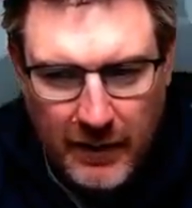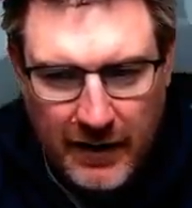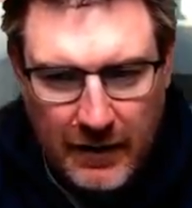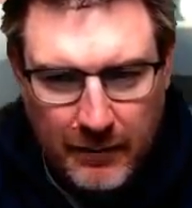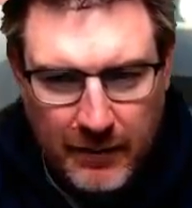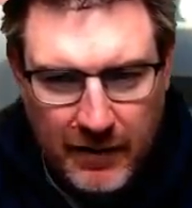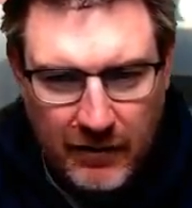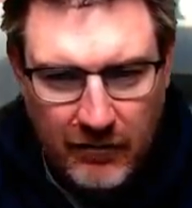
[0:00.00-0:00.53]
made
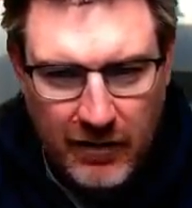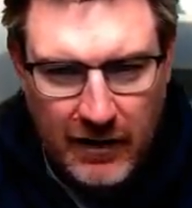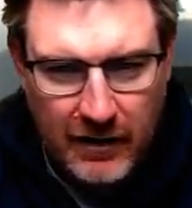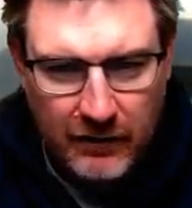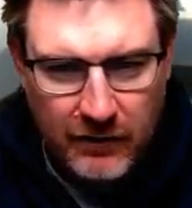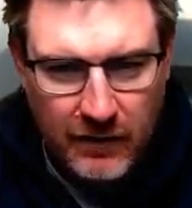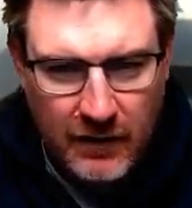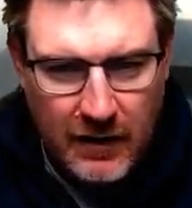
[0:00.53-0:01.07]
up any
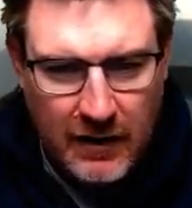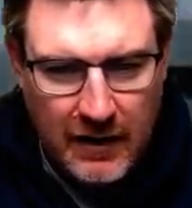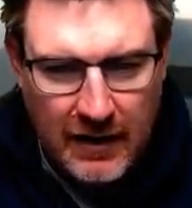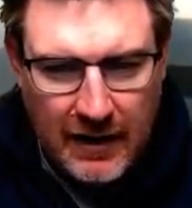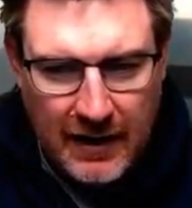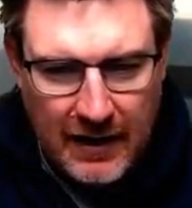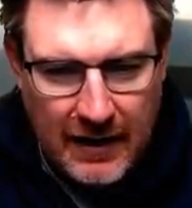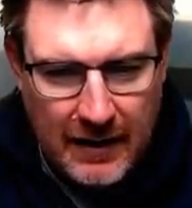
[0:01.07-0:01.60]
ground.
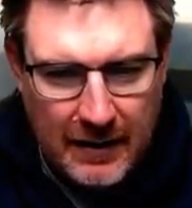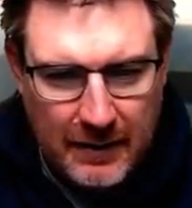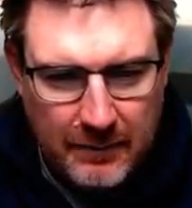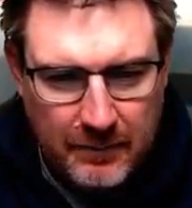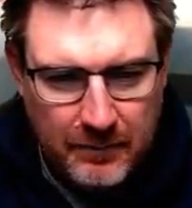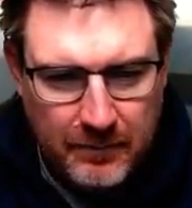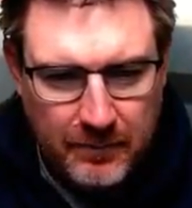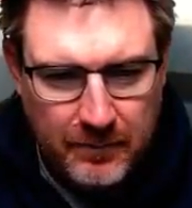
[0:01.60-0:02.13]

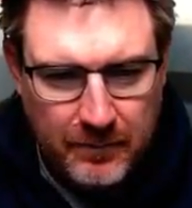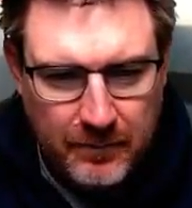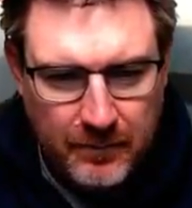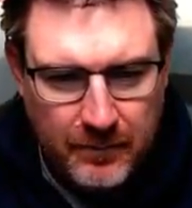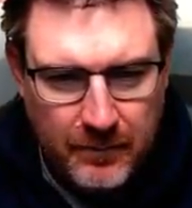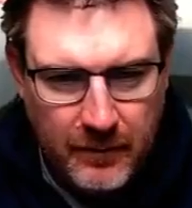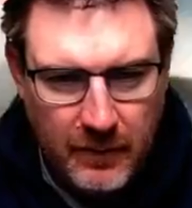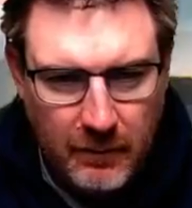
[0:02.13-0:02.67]
But
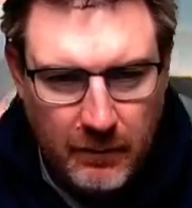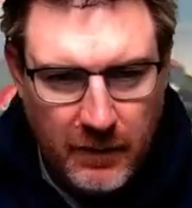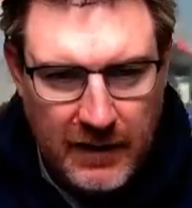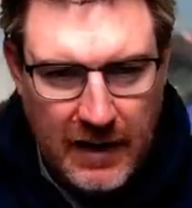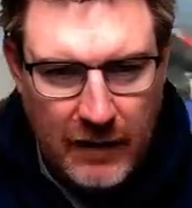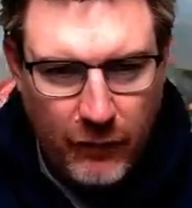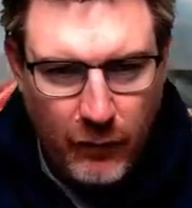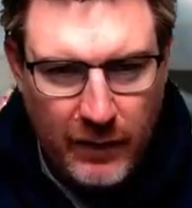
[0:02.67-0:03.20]

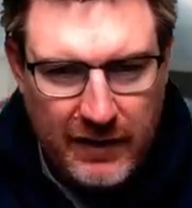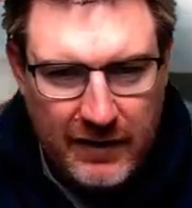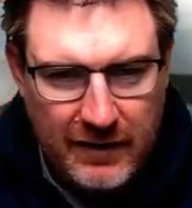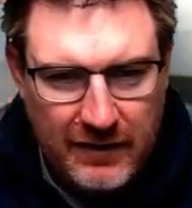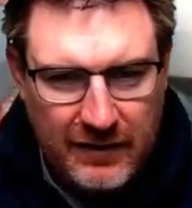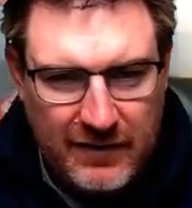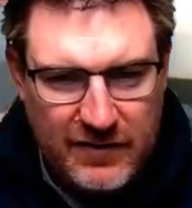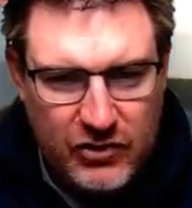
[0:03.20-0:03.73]
yeah, if we
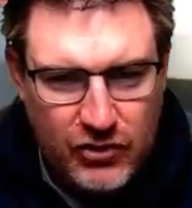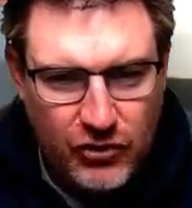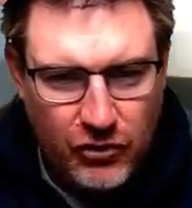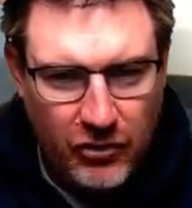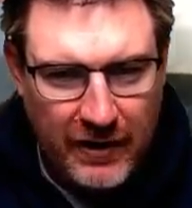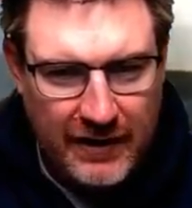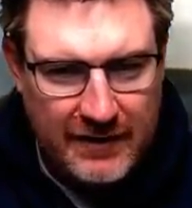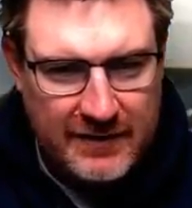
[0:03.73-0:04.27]
can
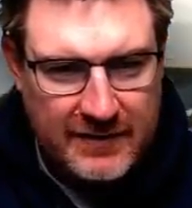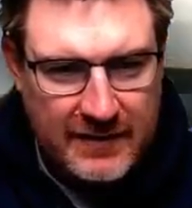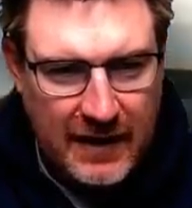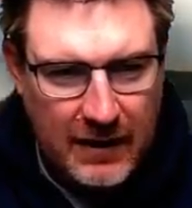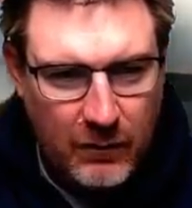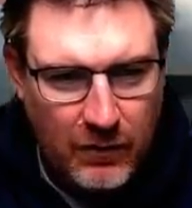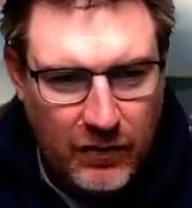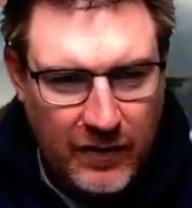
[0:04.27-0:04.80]
try and
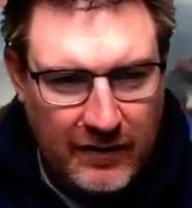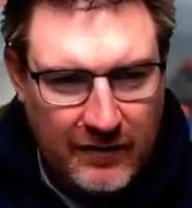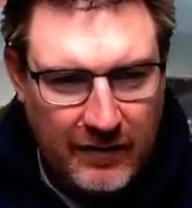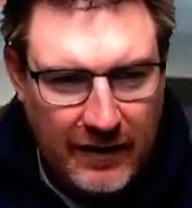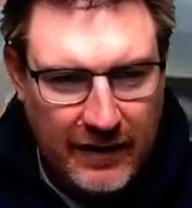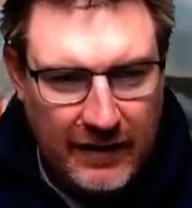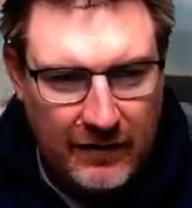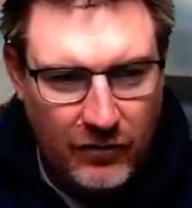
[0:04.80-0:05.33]
stay with these
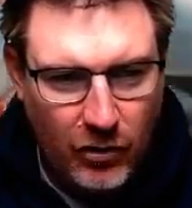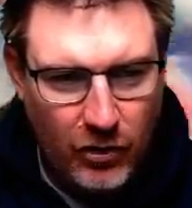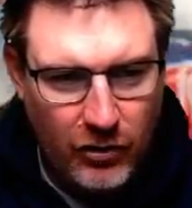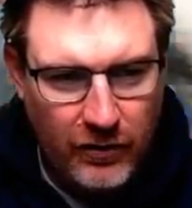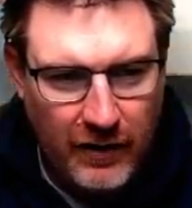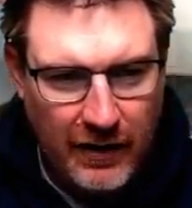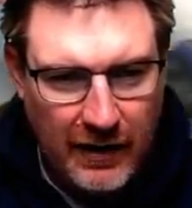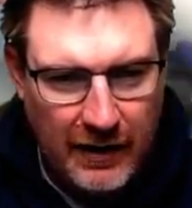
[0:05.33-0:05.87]
leaders
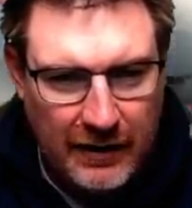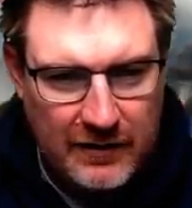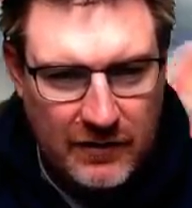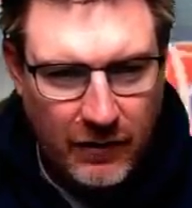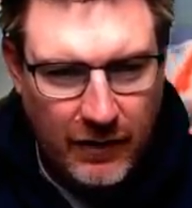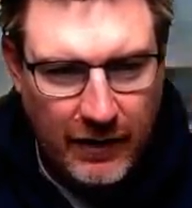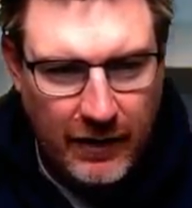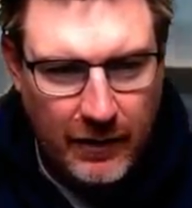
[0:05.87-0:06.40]
on the hard
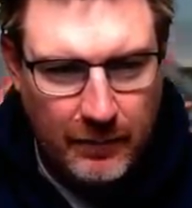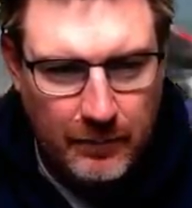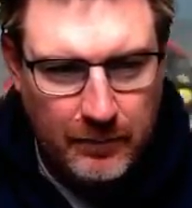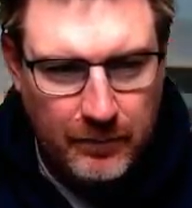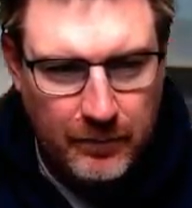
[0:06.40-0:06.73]
tyre,